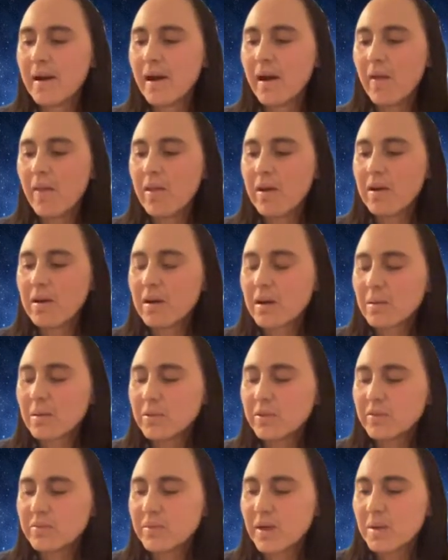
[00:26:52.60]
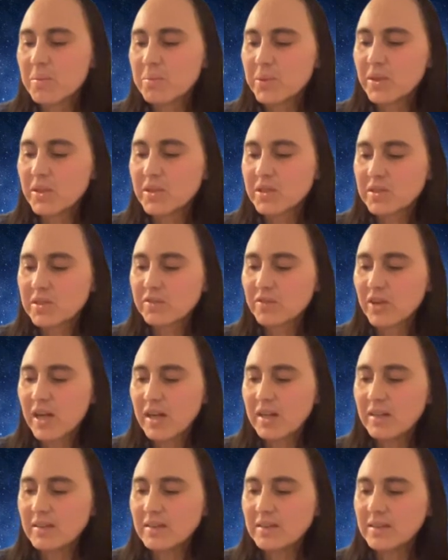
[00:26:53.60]
on the arm of my butch
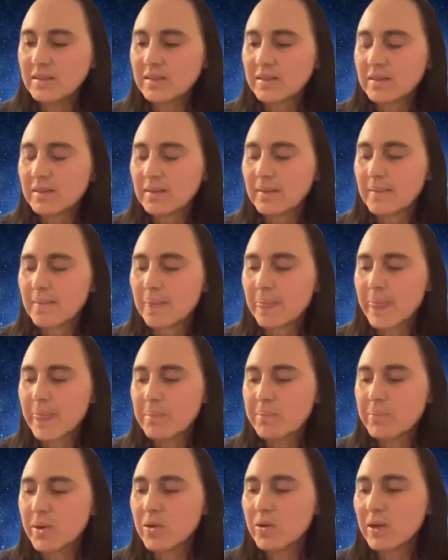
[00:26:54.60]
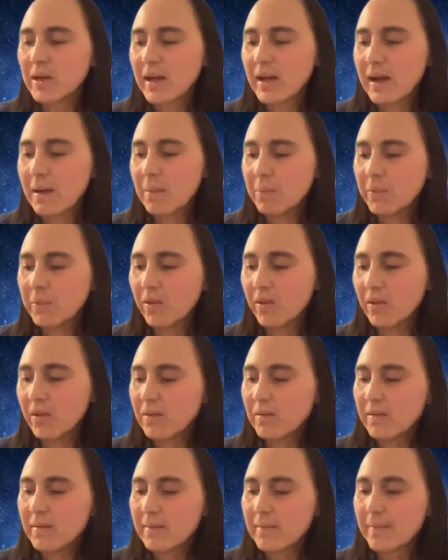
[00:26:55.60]
friend, the boat
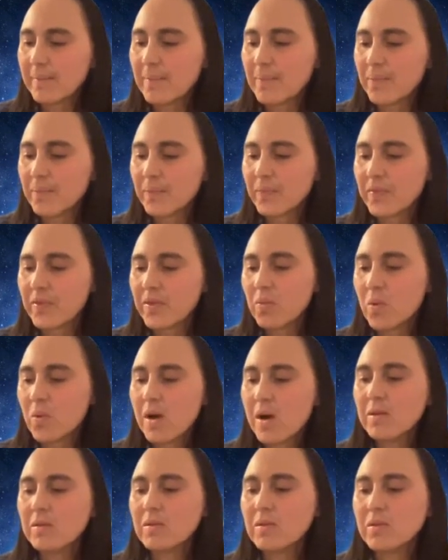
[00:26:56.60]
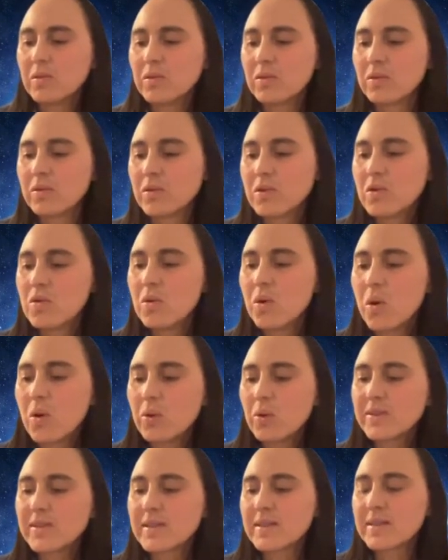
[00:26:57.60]
captain, the one who
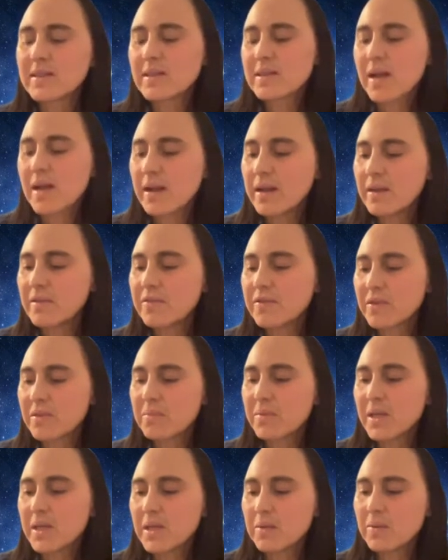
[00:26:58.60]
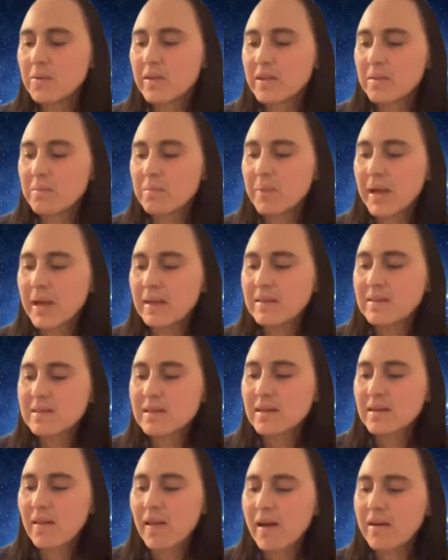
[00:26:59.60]
holds it steady for me with a bass
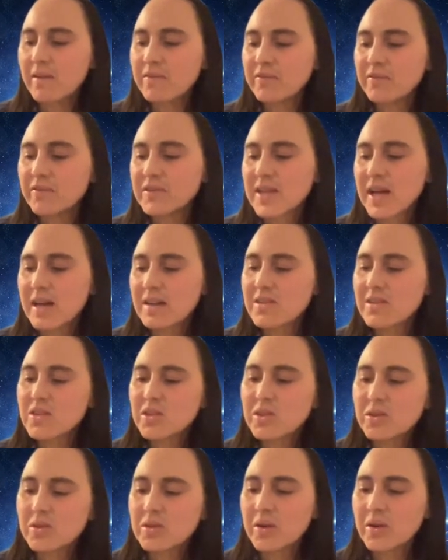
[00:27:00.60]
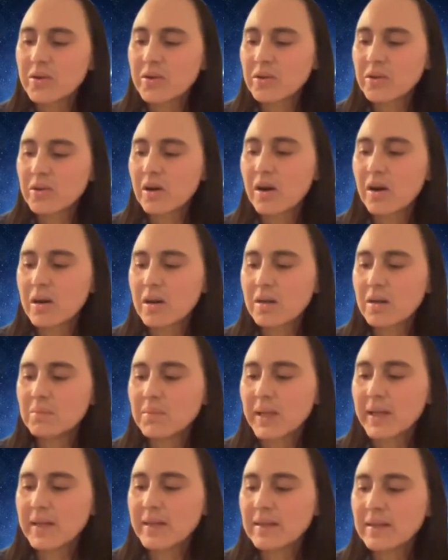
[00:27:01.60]
clef tattooed on her
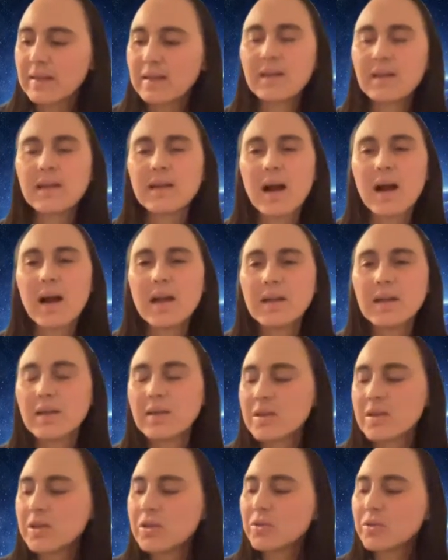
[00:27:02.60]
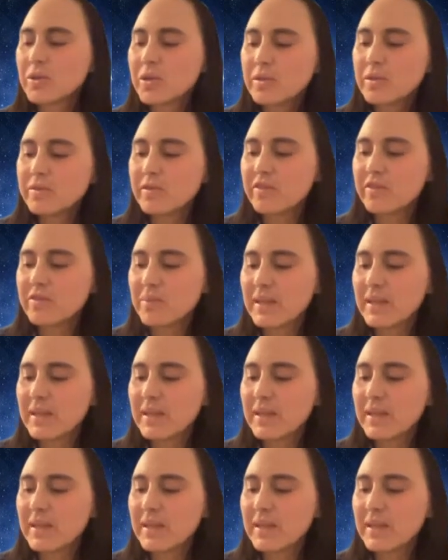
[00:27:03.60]
arm like guiding the groove of